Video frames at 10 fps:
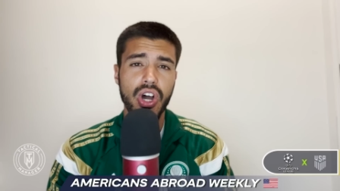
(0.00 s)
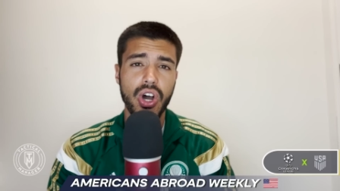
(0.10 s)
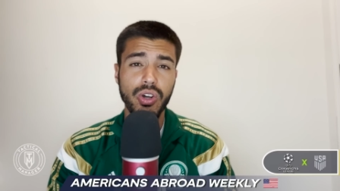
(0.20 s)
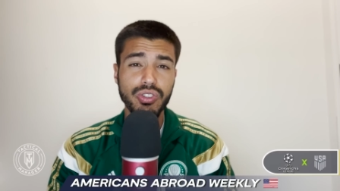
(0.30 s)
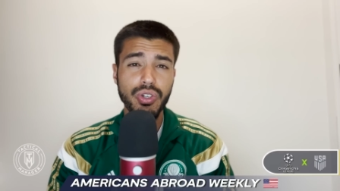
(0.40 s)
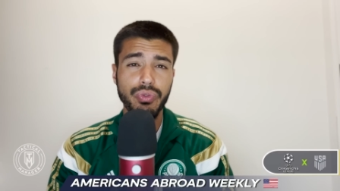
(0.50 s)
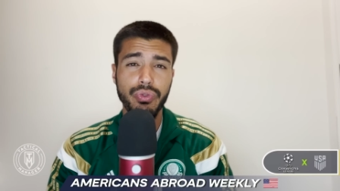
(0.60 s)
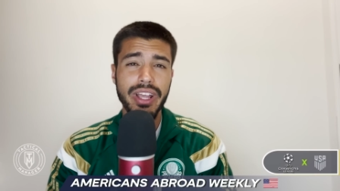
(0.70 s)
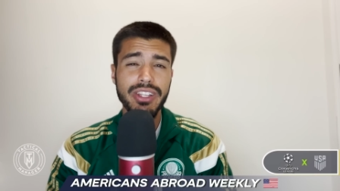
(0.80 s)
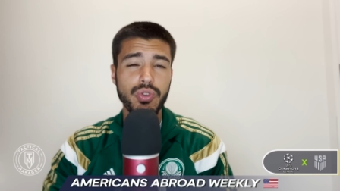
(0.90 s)
Also,
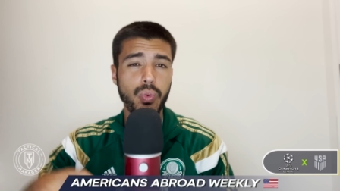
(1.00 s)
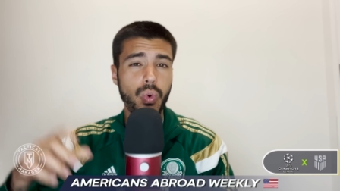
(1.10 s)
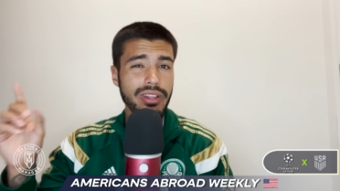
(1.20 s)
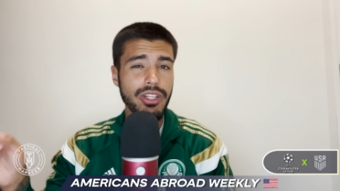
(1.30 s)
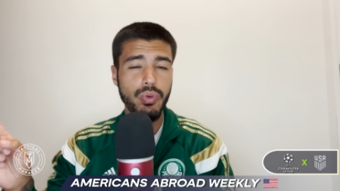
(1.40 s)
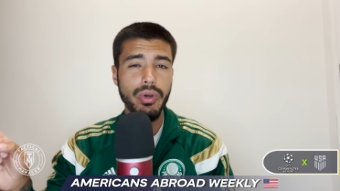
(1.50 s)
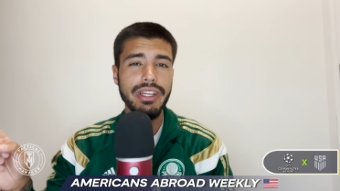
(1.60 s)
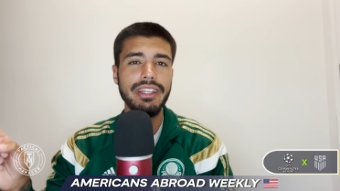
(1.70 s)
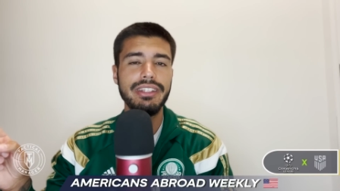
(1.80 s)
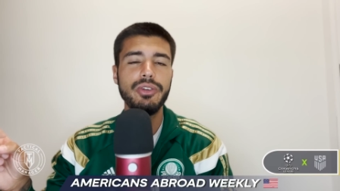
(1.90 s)
France won the
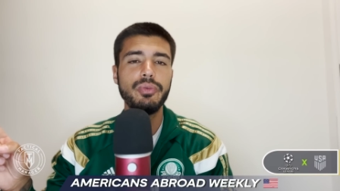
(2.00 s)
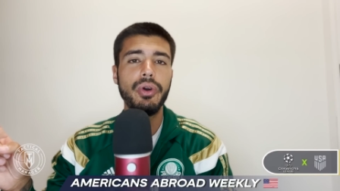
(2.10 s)
2018